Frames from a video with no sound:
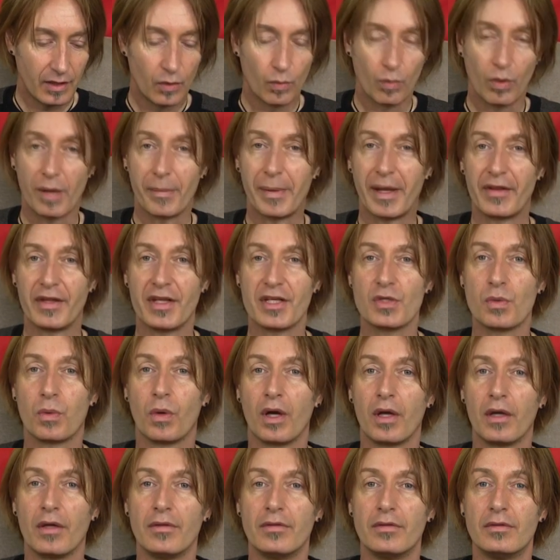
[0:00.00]
What about this
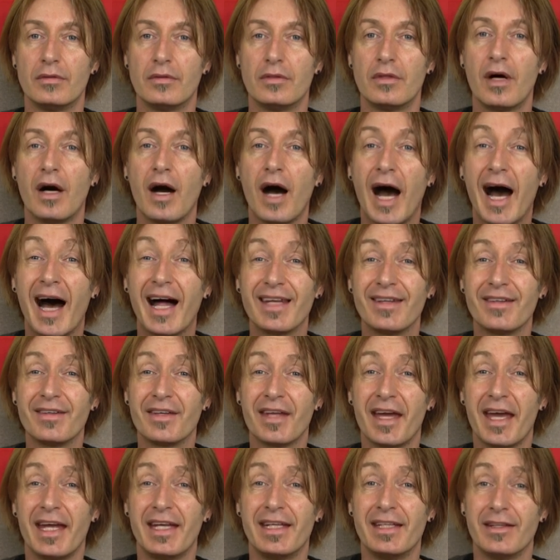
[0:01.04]
one?
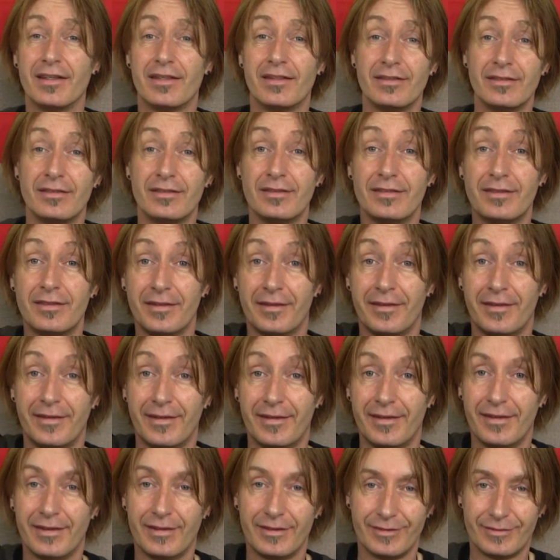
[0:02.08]
Anden,
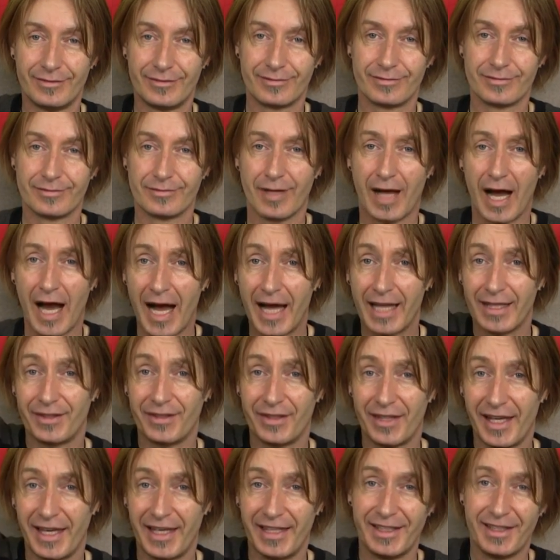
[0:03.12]

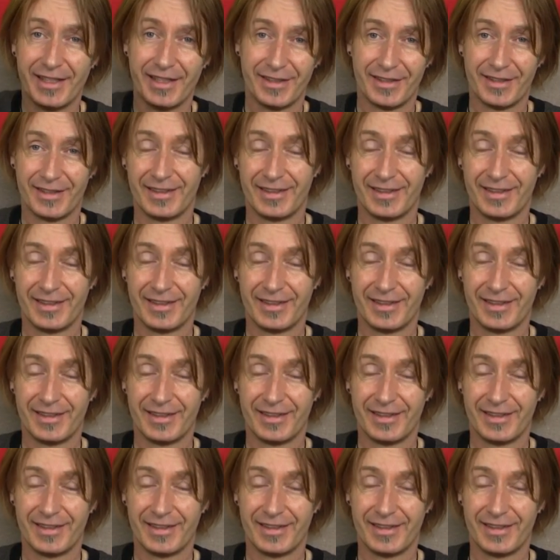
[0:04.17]
anden.